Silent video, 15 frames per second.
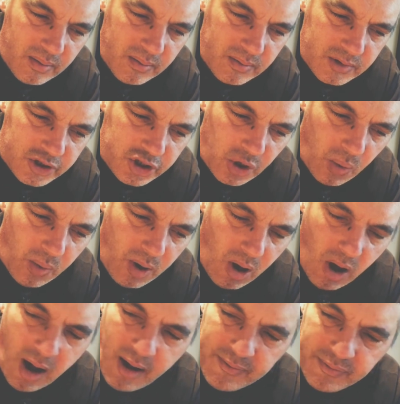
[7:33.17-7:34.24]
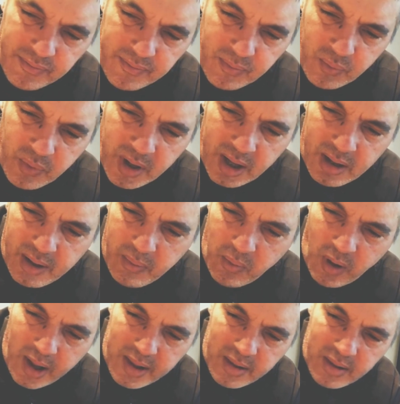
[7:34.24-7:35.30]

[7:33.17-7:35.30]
showing off really what